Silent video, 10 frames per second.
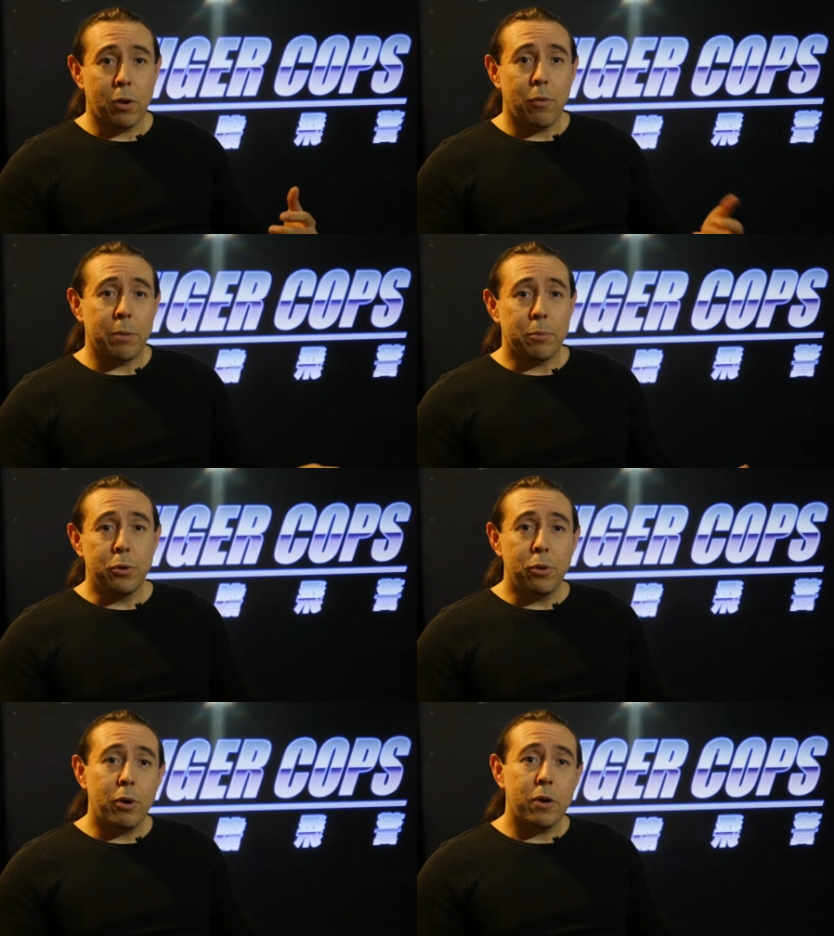Loretta
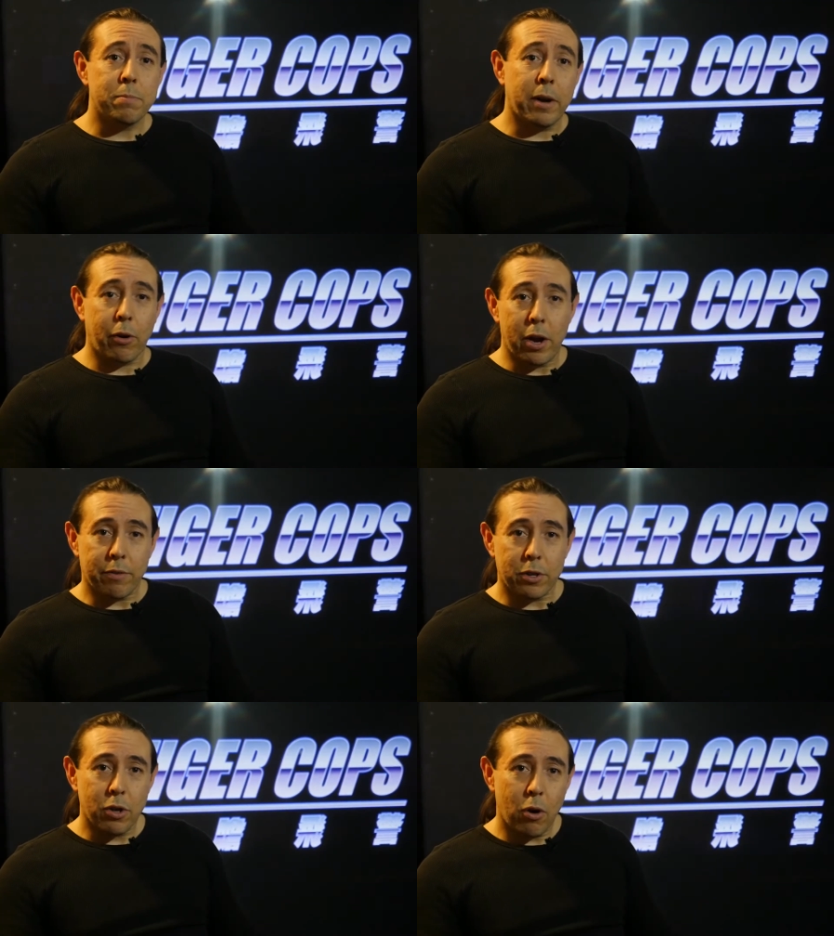Peduto as my creative
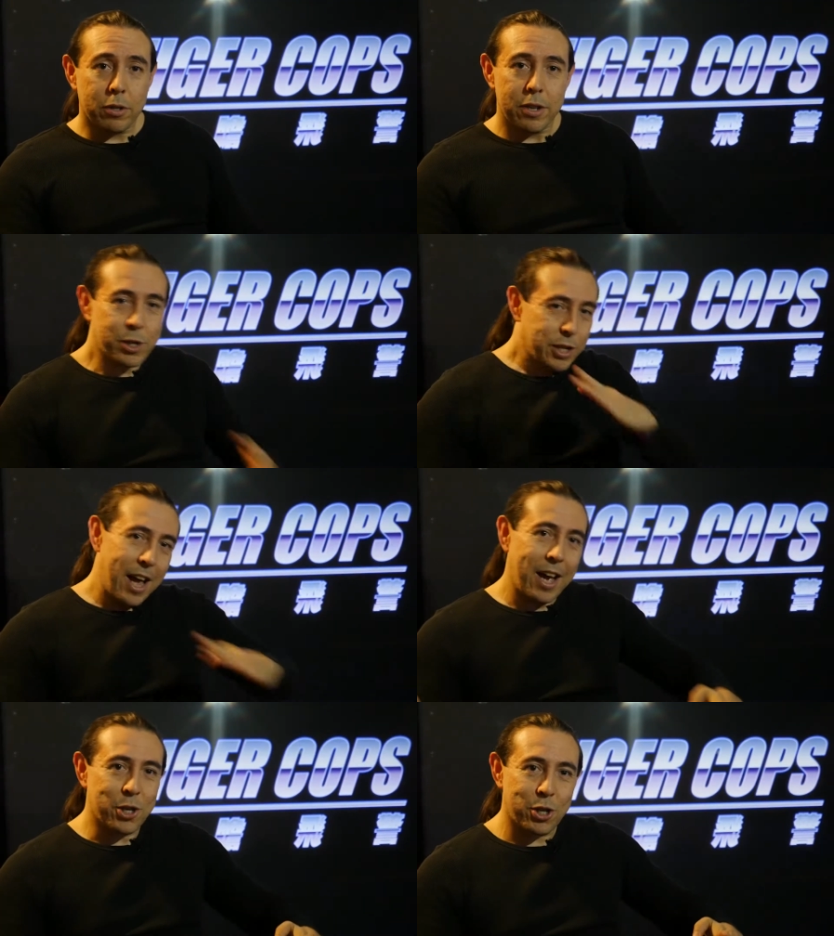consultant
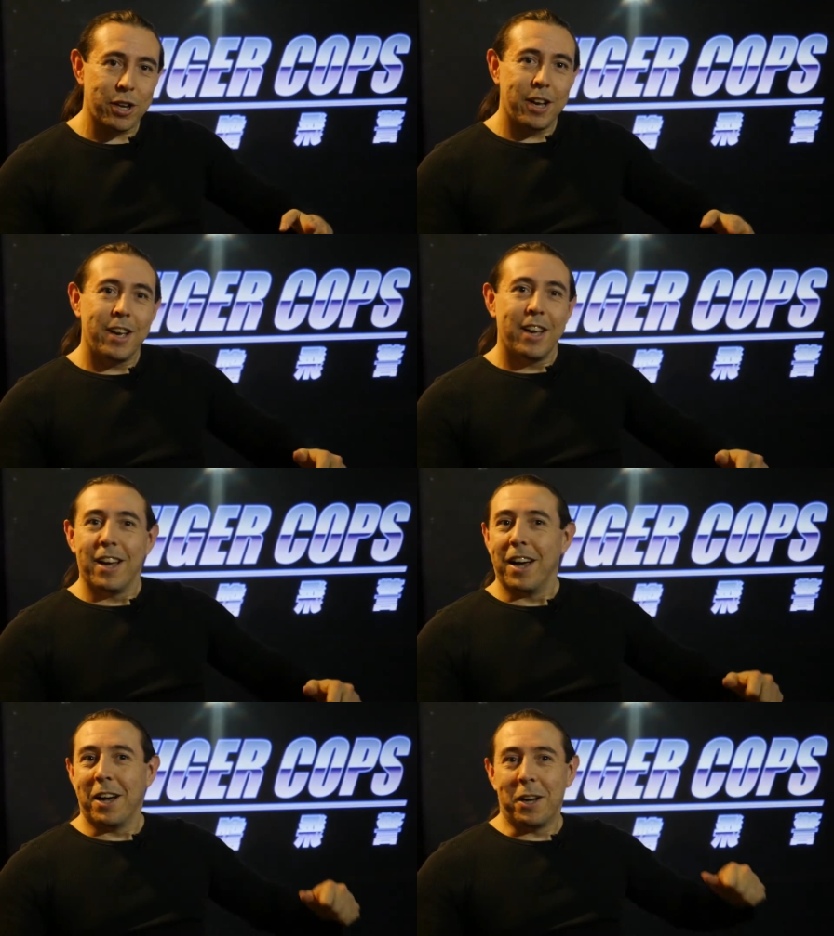slash
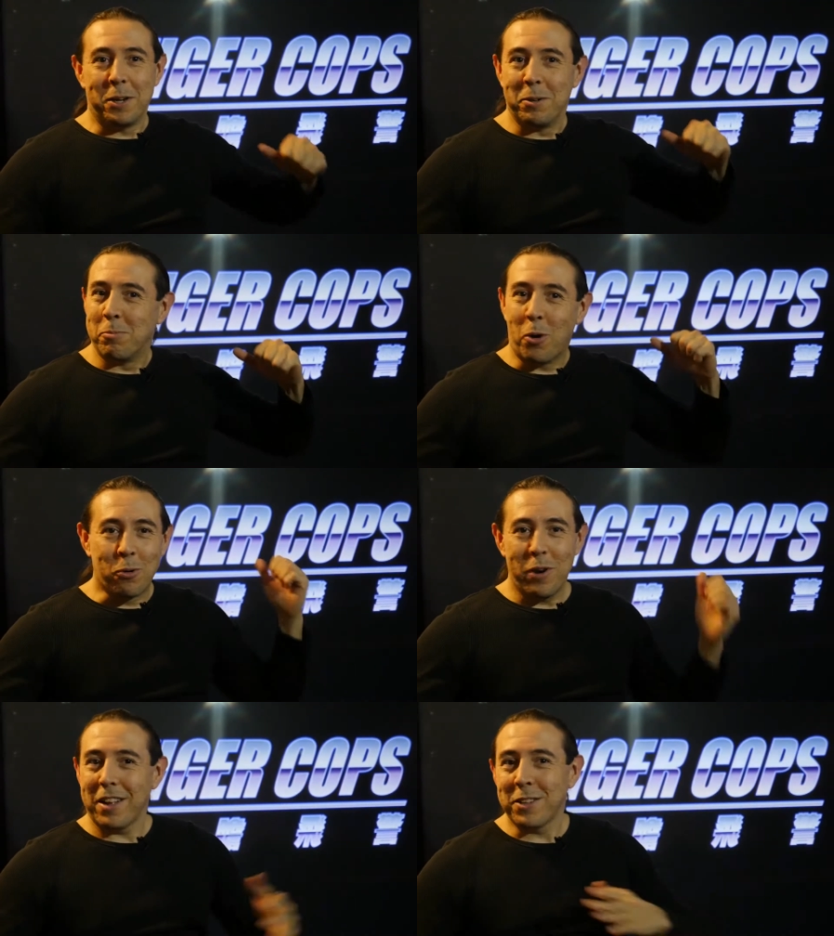
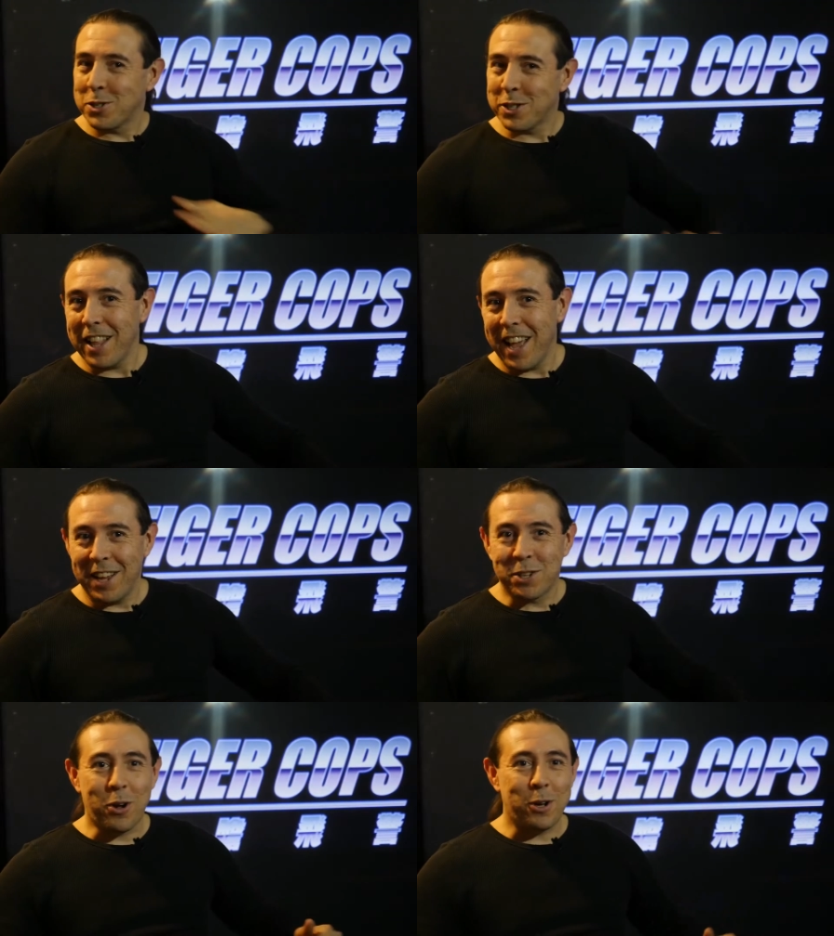all-rounder
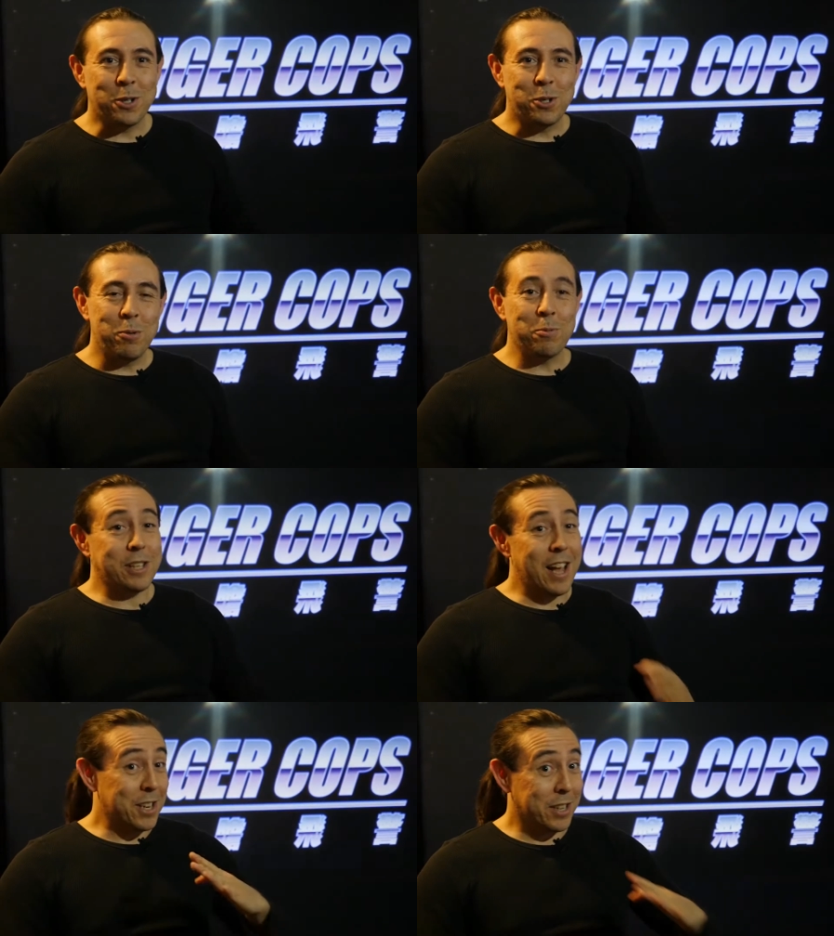slash costume slash